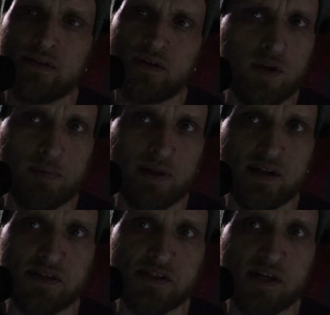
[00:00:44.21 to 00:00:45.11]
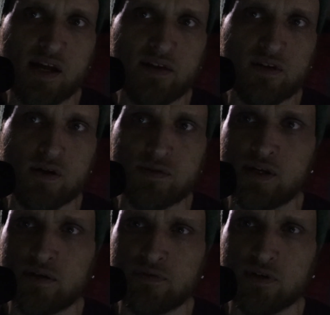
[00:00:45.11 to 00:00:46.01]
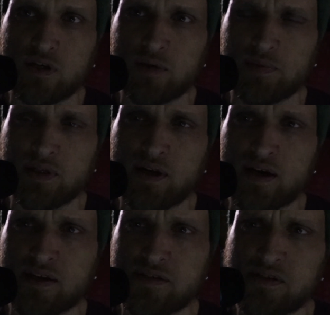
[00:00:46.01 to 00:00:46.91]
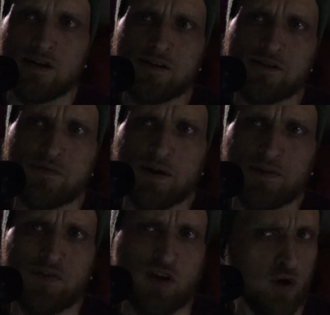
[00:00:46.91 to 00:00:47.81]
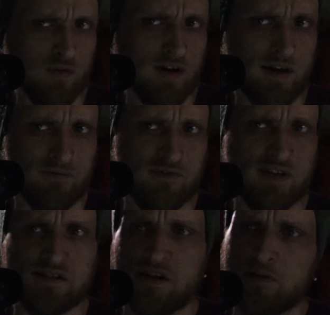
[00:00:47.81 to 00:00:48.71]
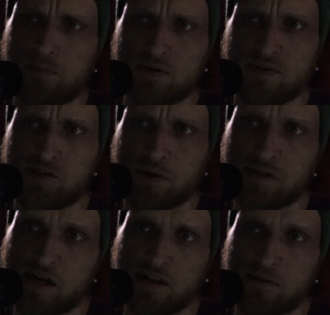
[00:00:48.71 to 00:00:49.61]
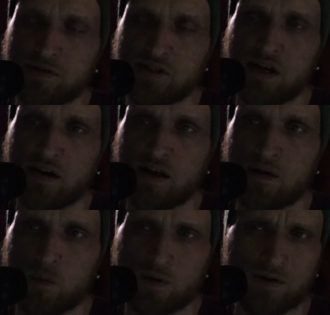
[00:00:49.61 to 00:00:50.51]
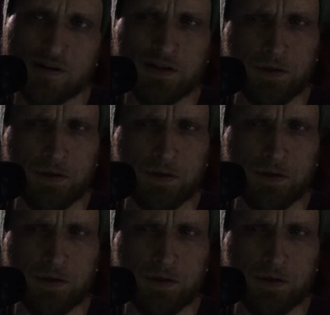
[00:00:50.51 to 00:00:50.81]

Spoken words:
He only planned to stay at the hotel for a couple of nights. He just felt that the overnight fees at the previous hotel he was staying at were